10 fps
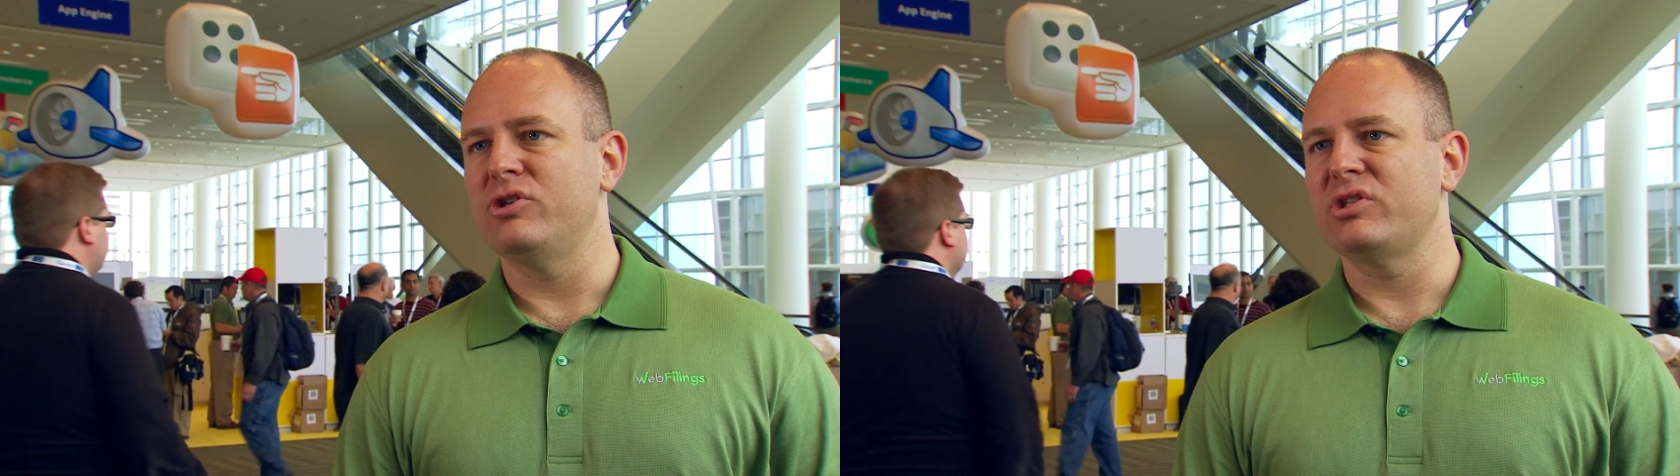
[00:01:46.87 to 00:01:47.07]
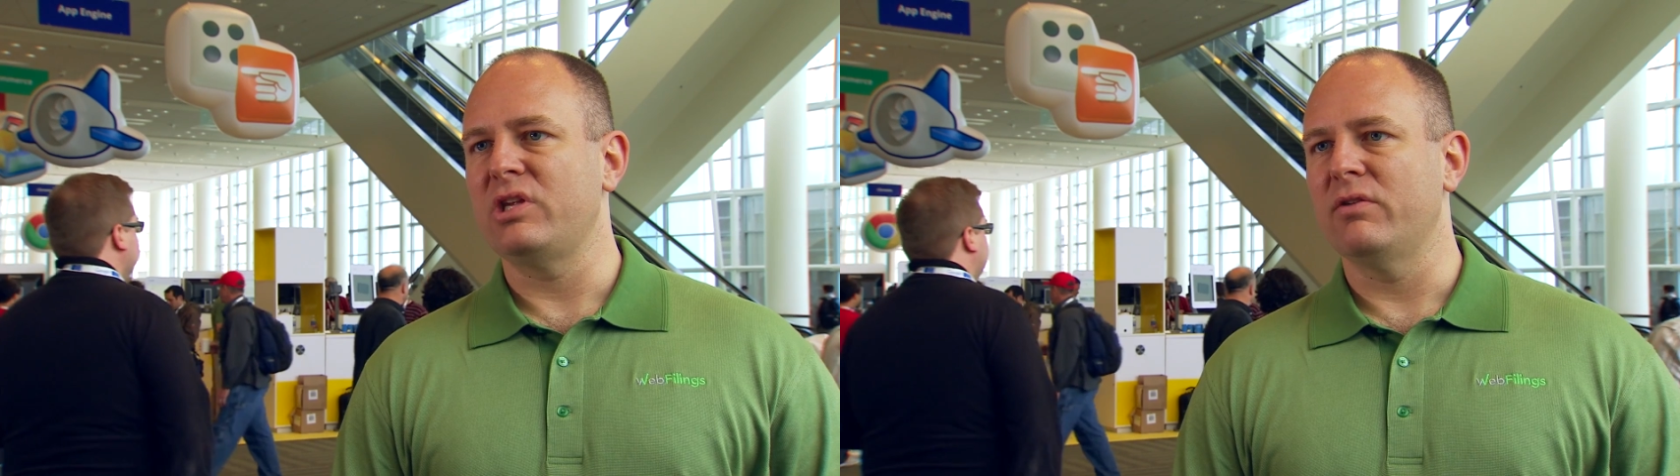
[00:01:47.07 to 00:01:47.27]

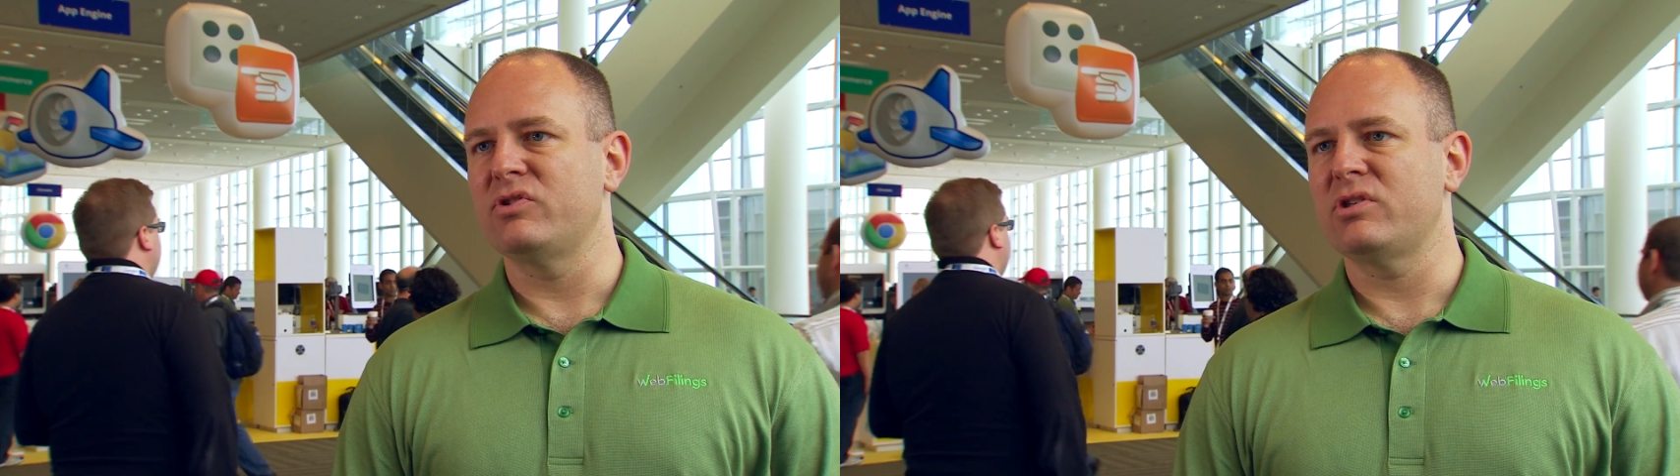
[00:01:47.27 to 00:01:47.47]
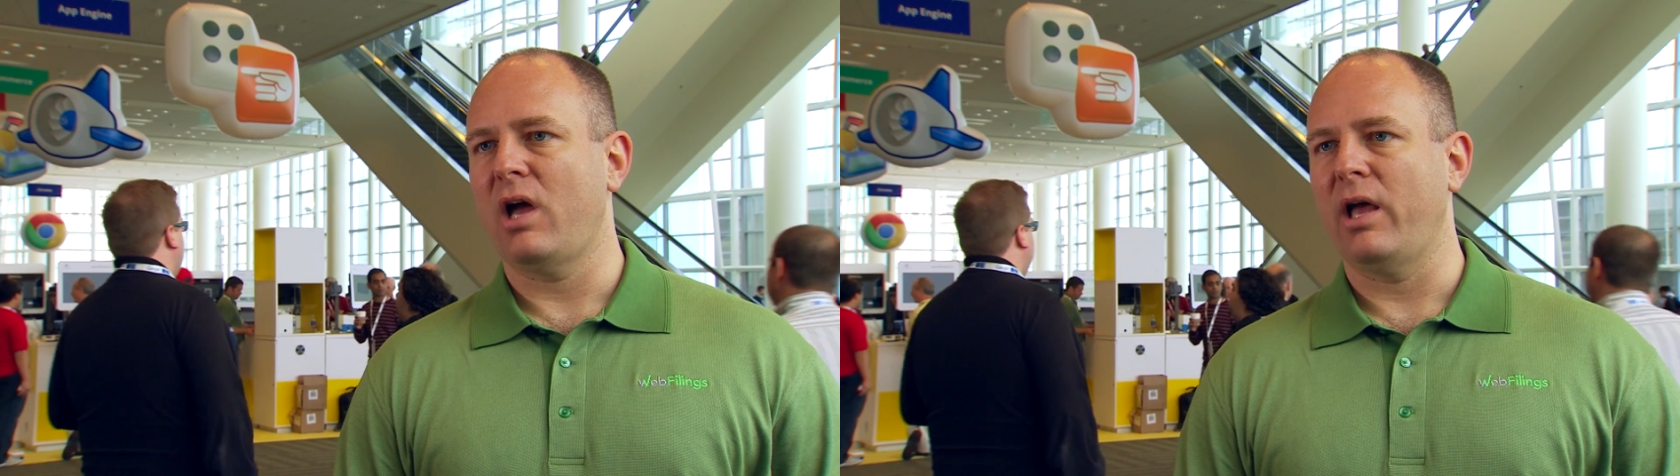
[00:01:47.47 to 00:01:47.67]
just
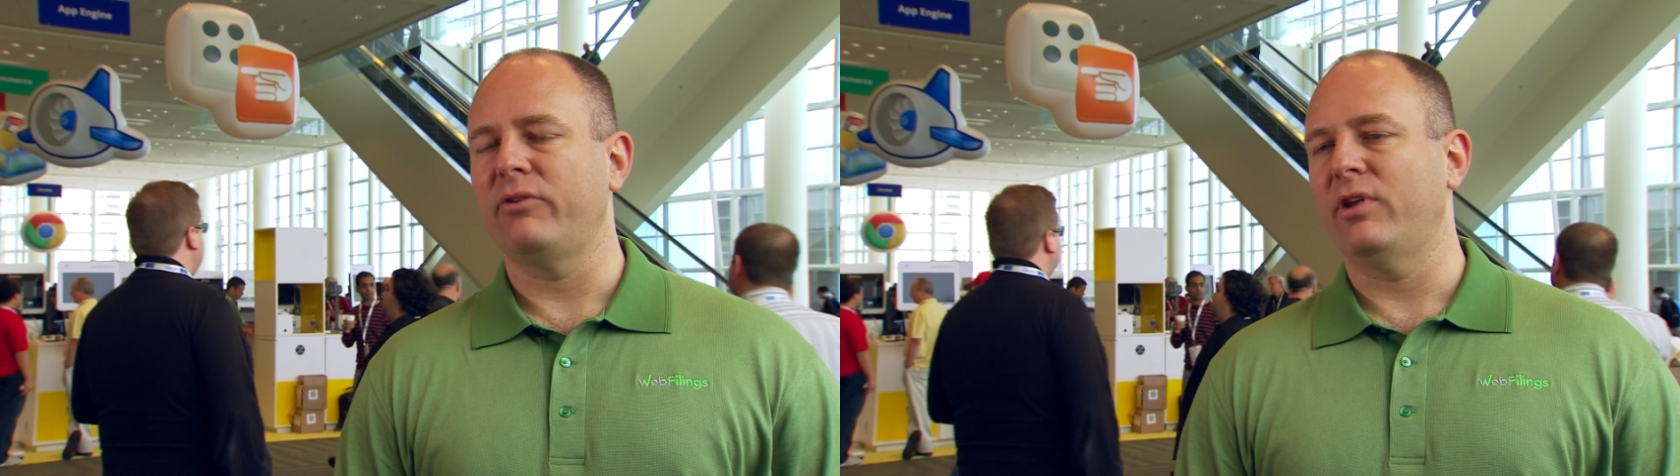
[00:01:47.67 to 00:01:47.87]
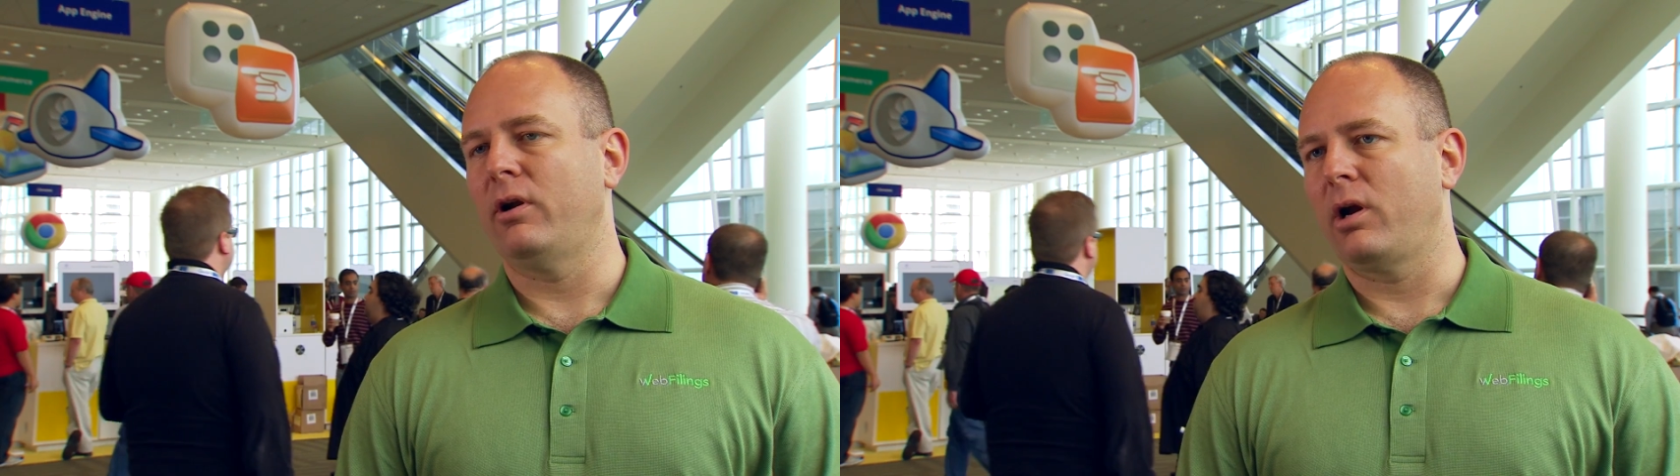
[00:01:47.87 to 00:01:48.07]
gives
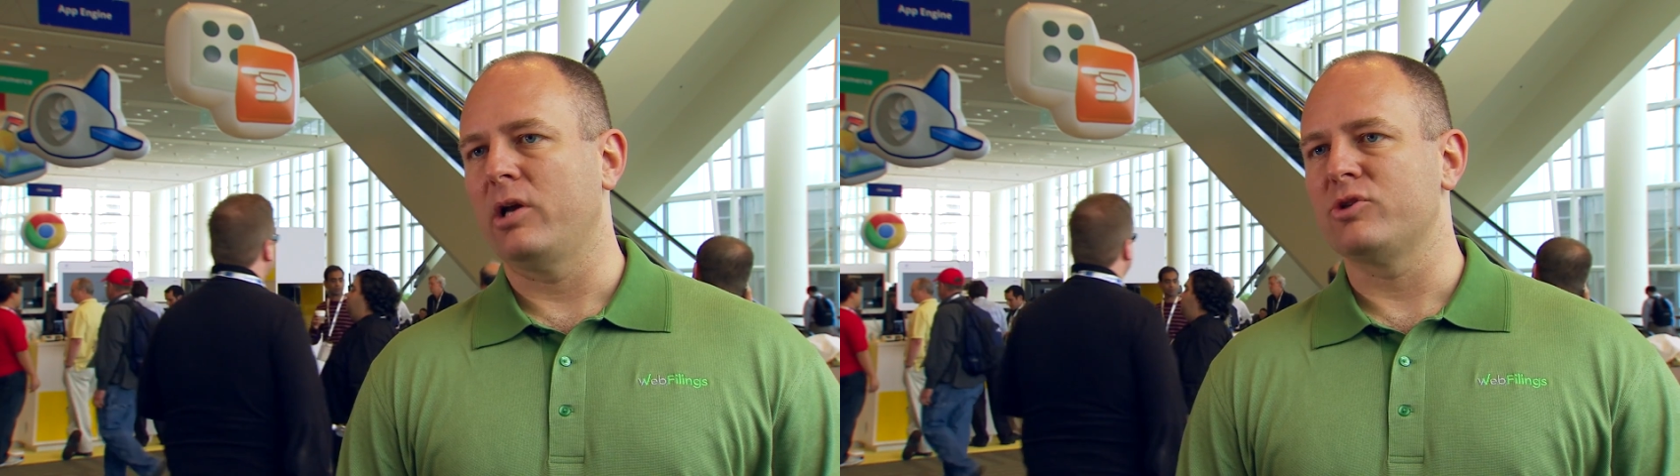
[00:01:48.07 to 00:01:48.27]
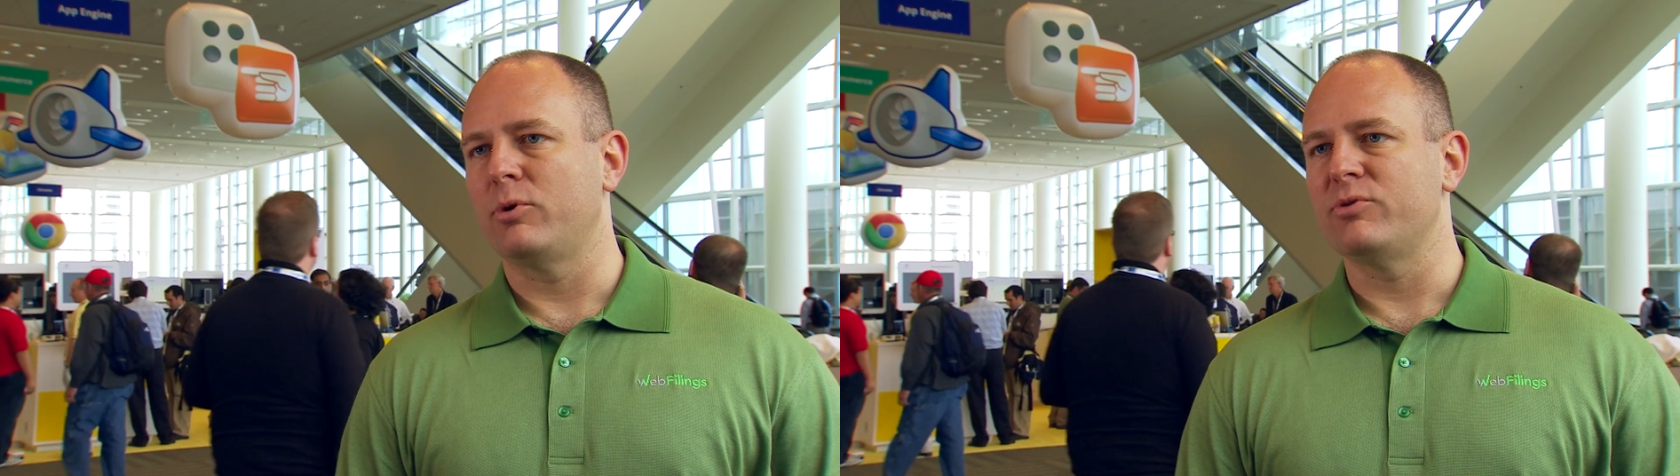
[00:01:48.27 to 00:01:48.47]
us and our
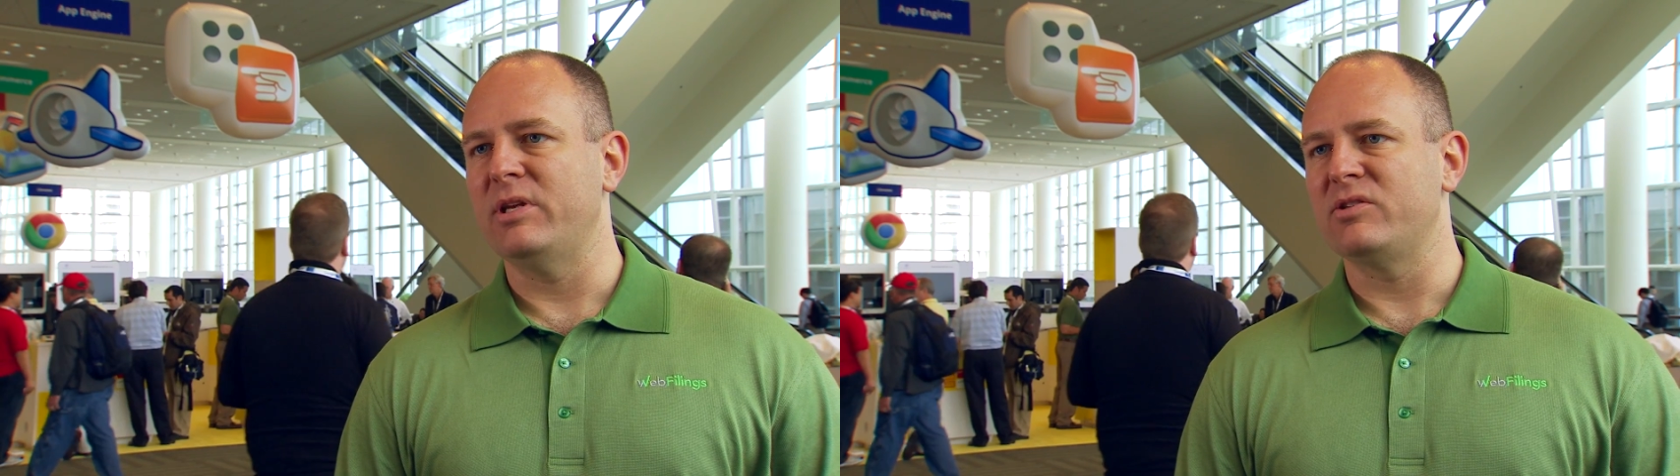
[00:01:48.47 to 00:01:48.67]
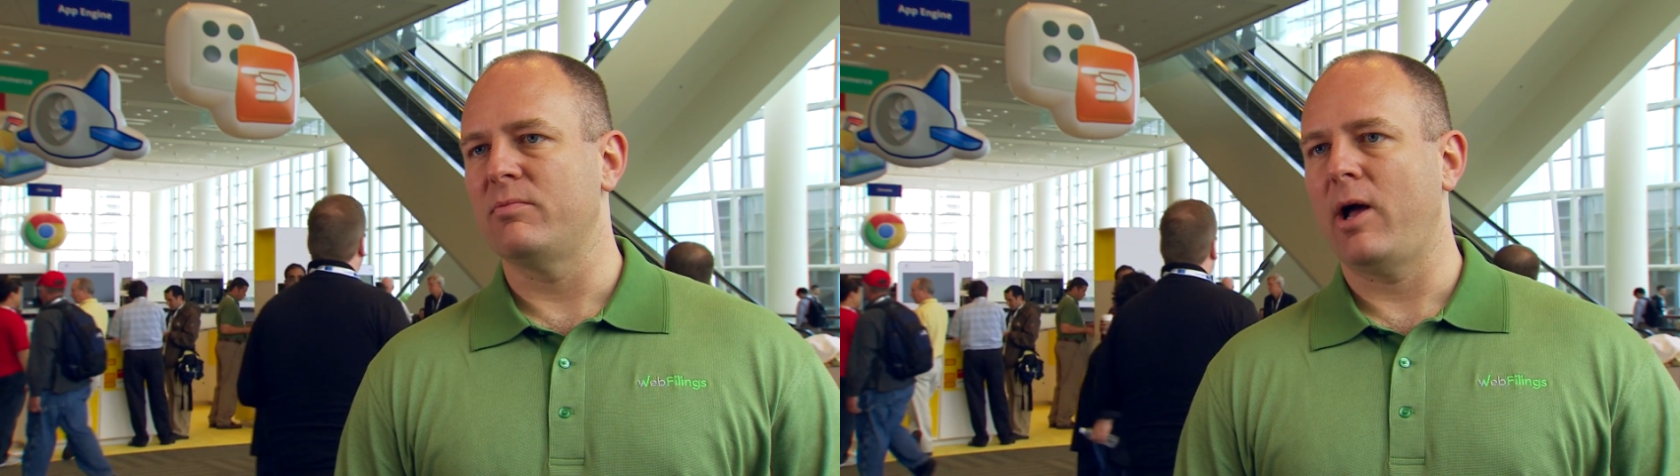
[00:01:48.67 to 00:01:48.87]
customers
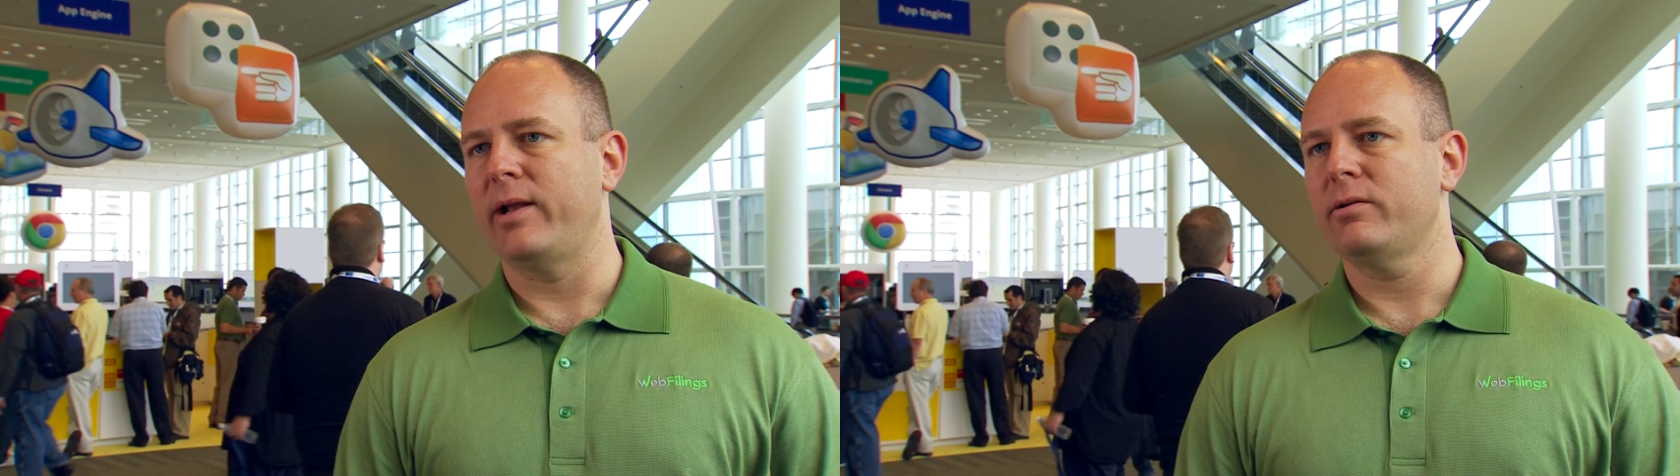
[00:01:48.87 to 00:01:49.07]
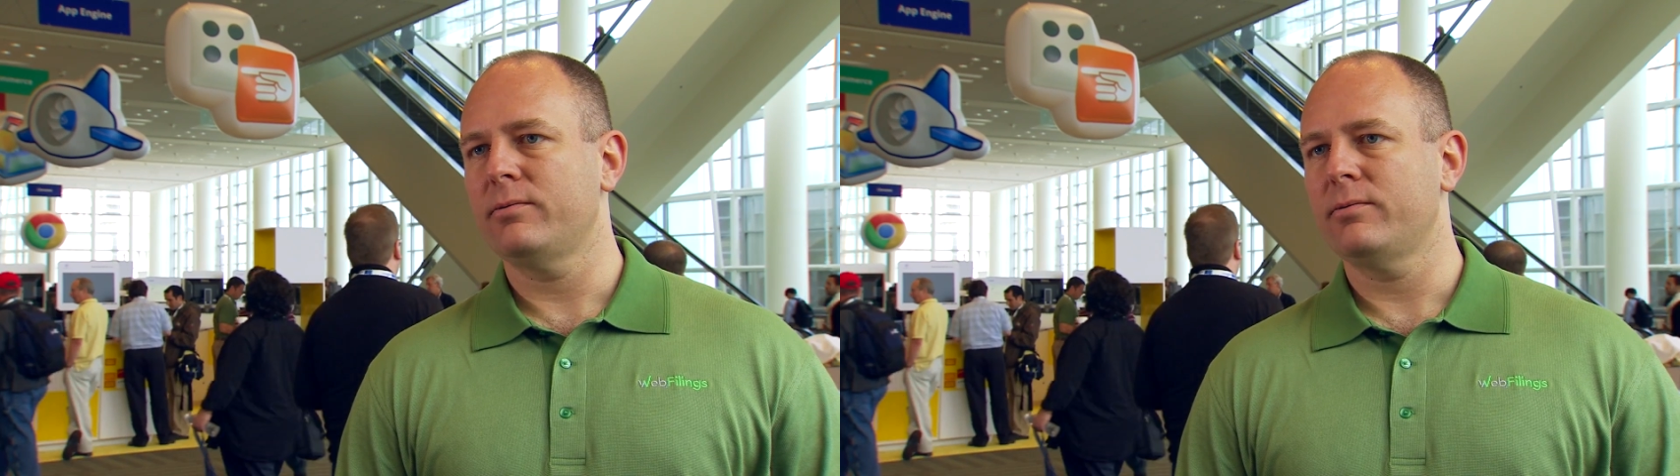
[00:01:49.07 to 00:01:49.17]
peace of mind.